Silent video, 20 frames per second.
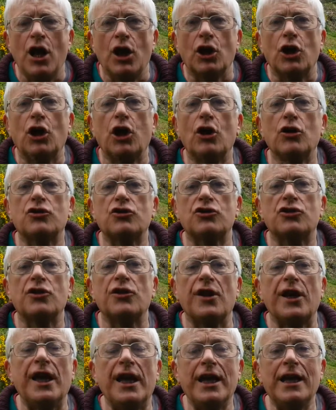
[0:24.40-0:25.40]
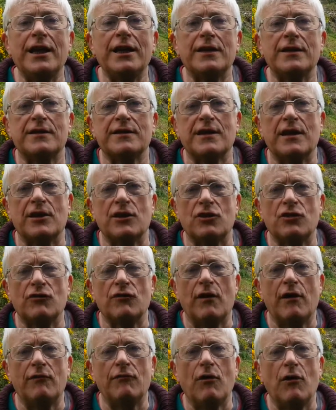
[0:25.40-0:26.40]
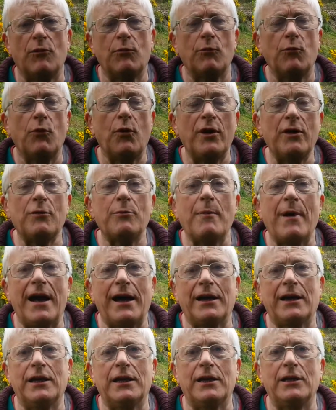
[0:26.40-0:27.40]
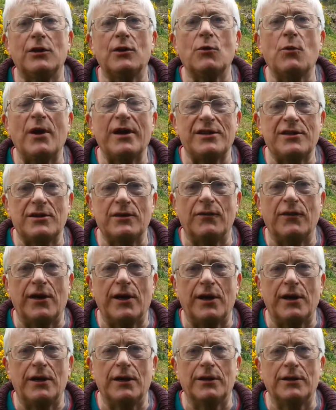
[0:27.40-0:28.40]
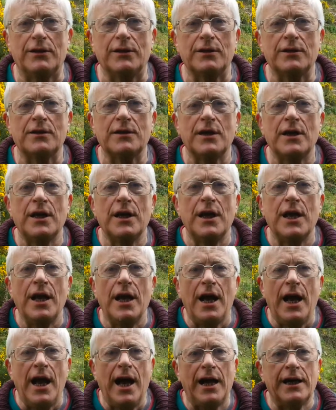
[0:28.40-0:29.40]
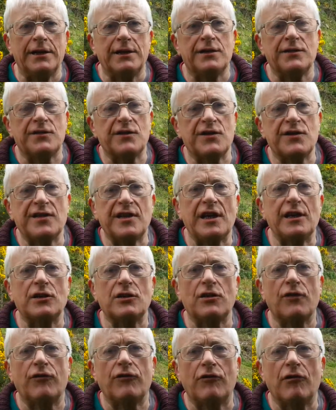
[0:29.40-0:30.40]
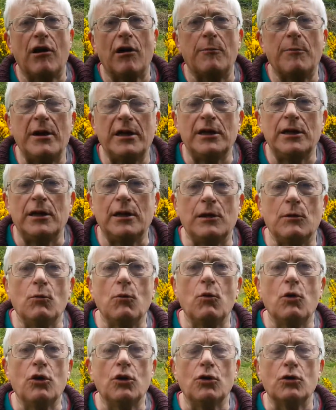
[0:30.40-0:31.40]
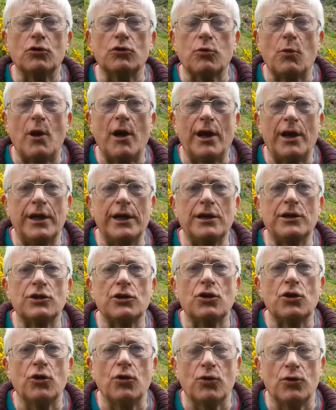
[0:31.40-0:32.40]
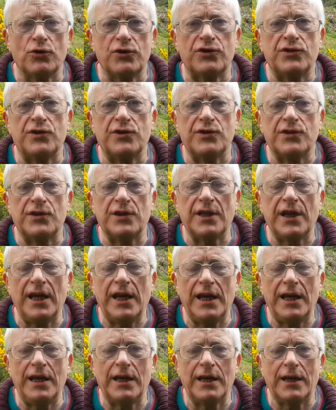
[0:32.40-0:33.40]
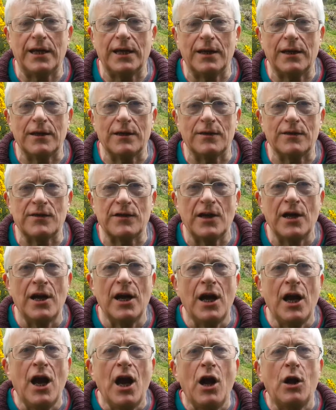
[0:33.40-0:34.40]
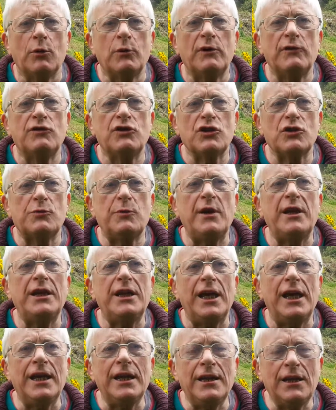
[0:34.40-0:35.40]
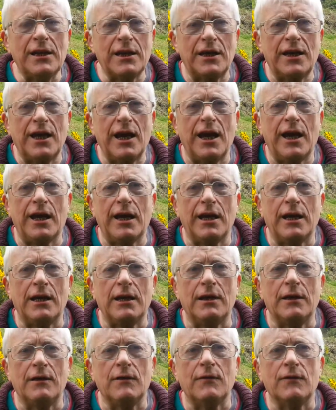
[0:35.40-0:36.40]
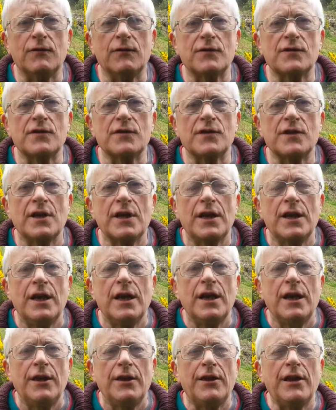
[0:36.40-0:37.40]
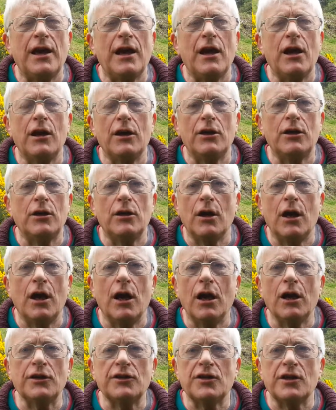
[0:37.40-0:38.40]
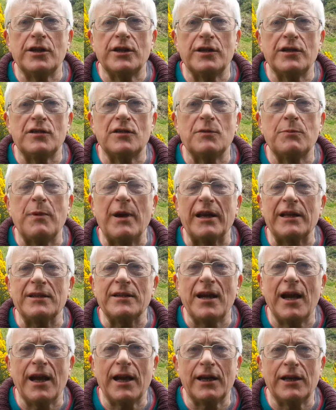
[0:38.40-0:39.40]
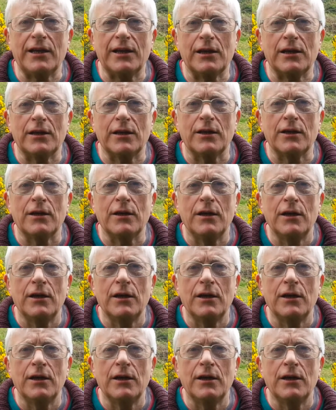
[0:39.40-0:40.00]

close to the healing centre I run with Maggie in the west of Ireland, and it's the centre for our many worldwide courses and healings. And we've just been in the caves. They're utterly spectacular.